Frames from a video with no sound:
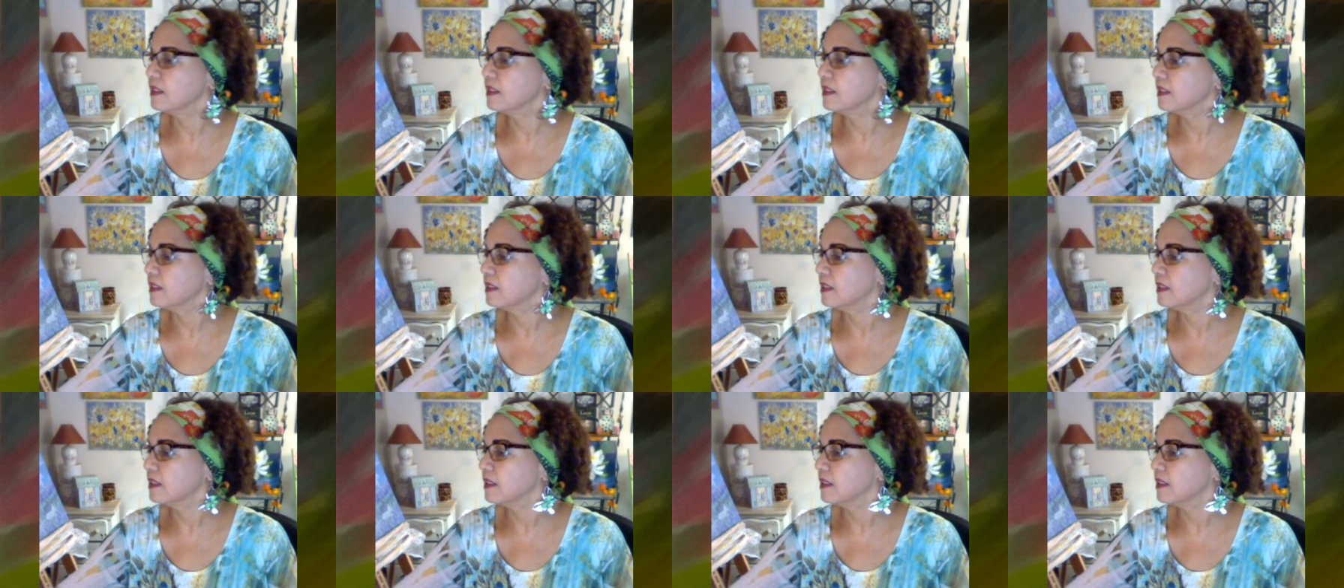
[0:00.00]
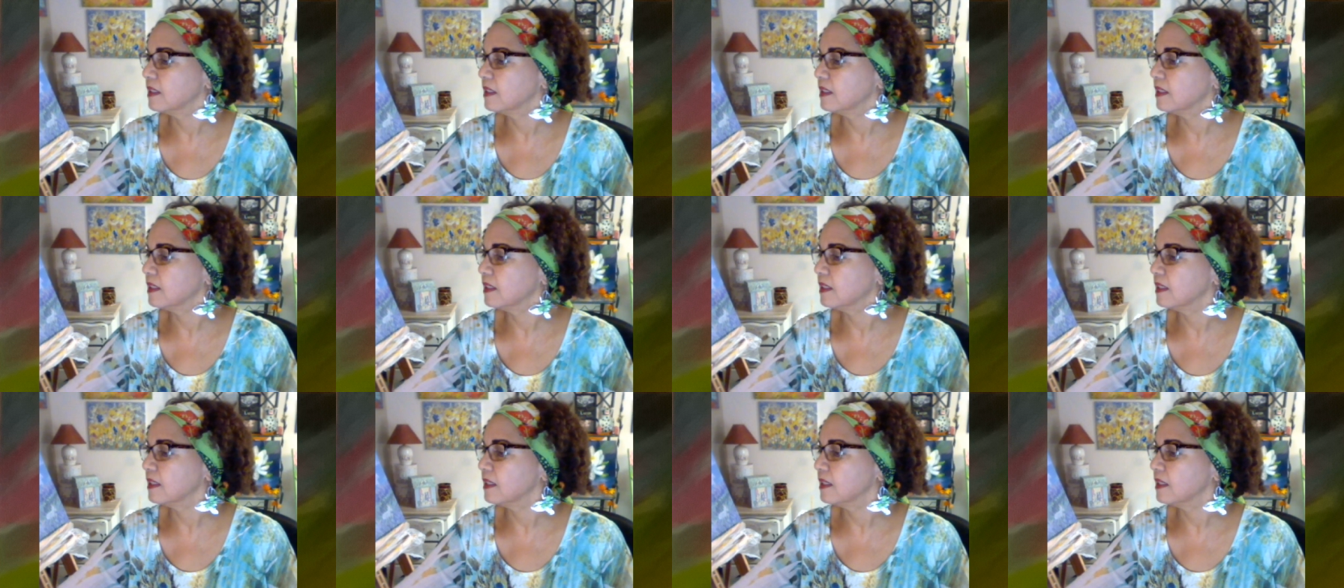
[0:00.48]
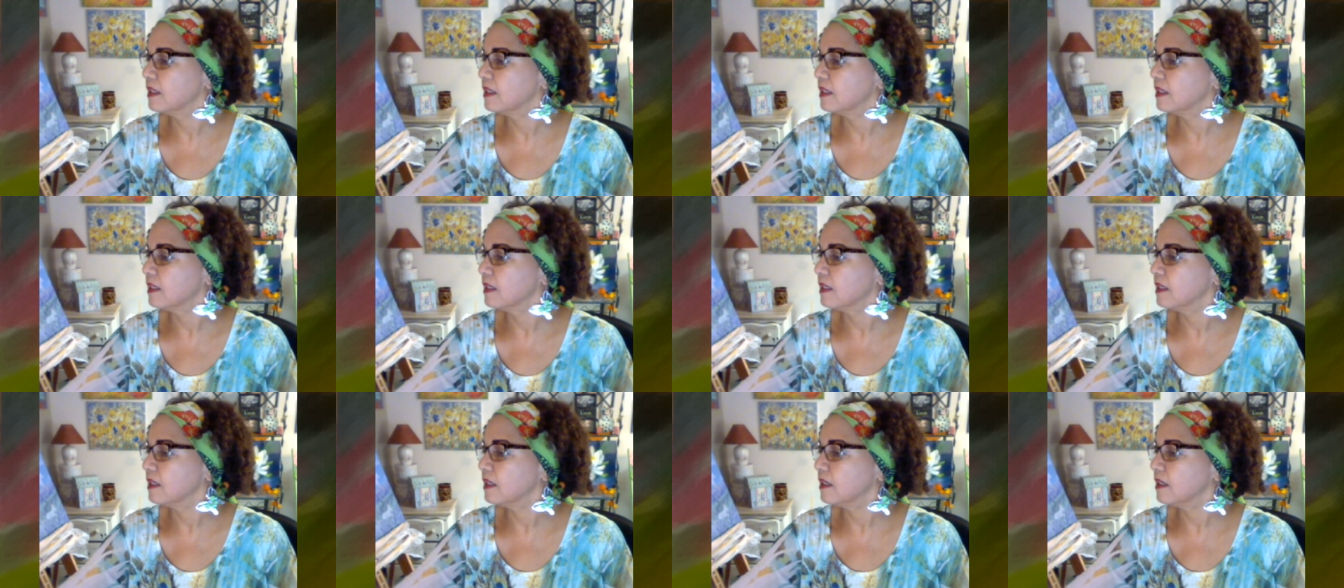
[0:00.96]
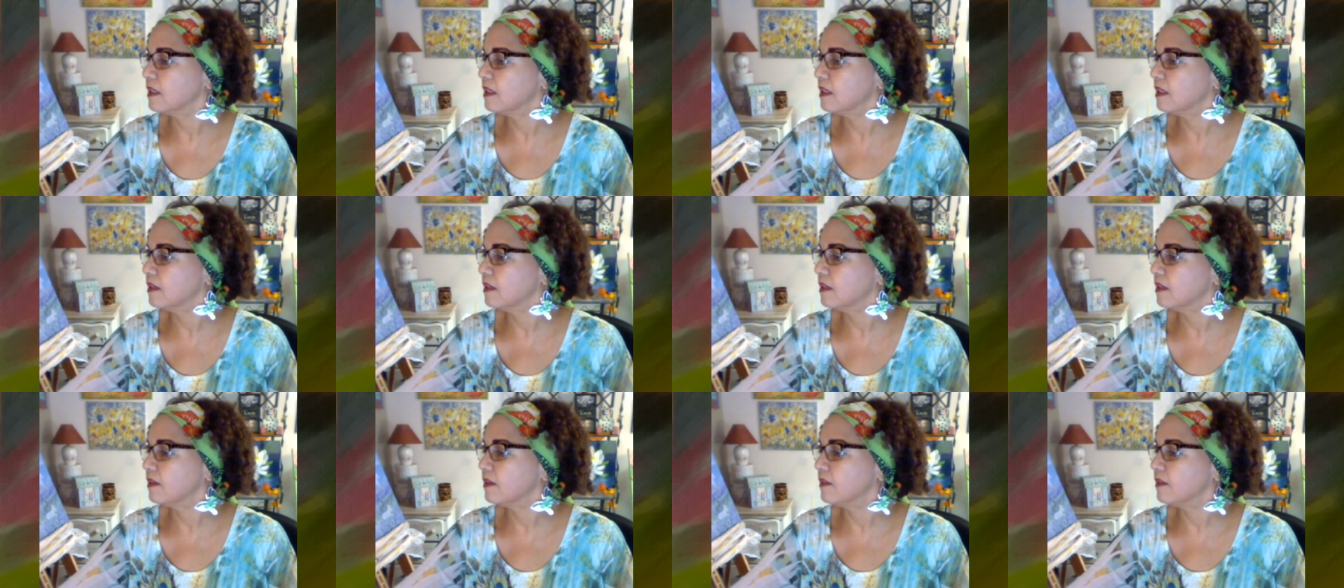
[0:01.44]

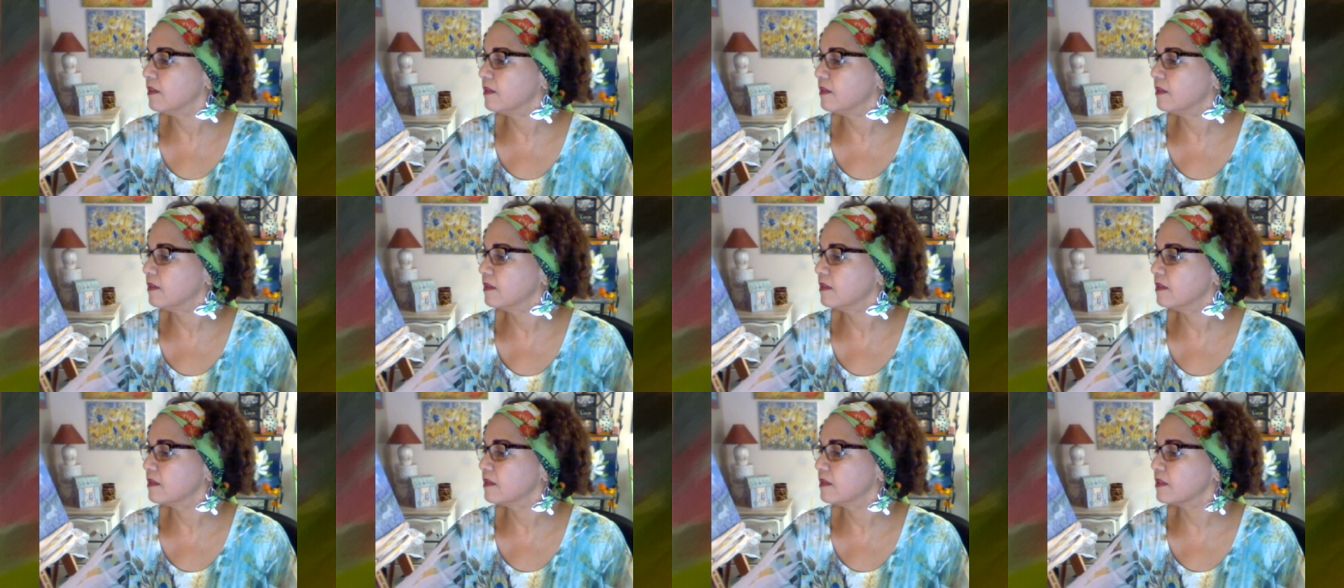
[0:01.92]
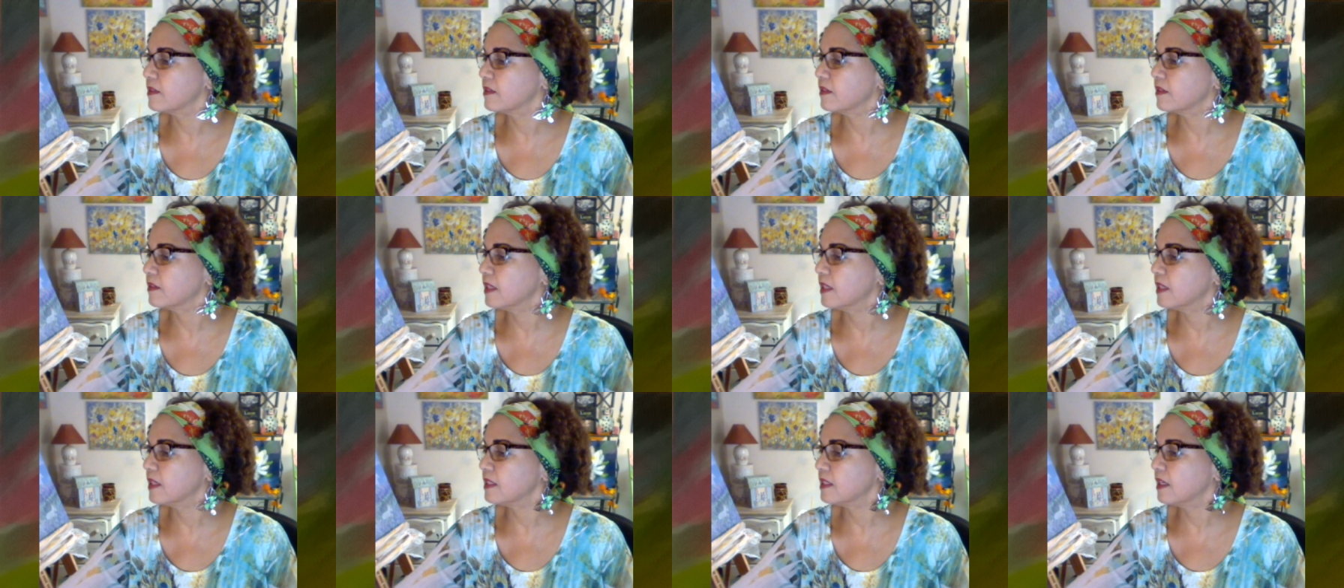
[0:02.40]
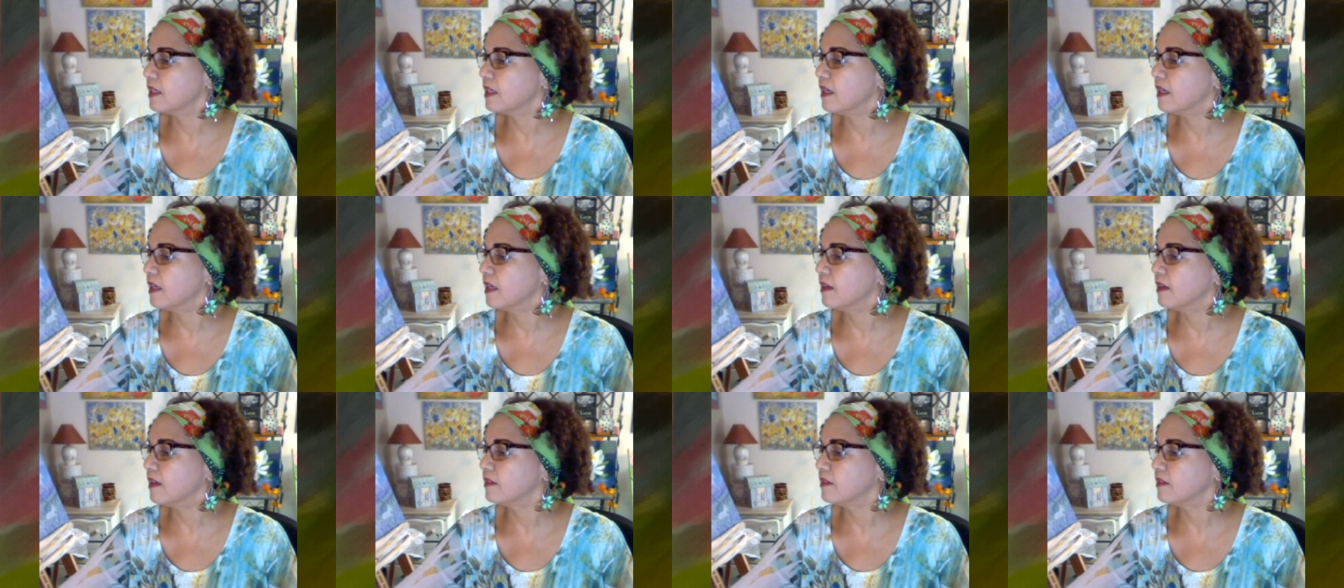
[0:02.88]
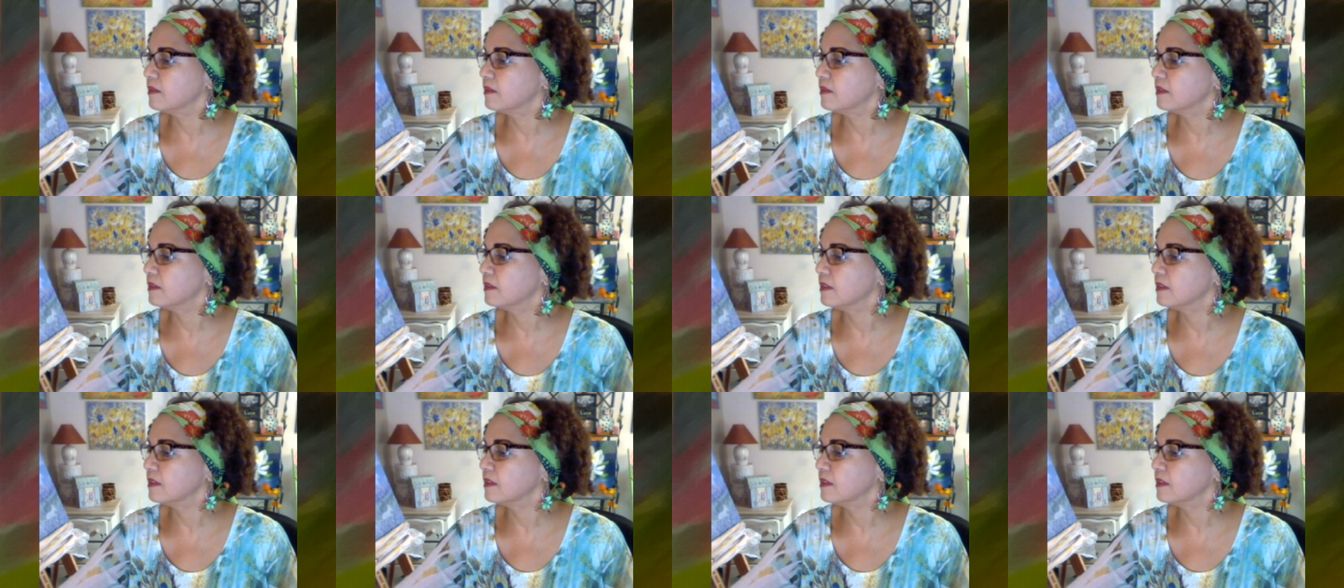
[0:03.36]
Uh-oh, turn that down.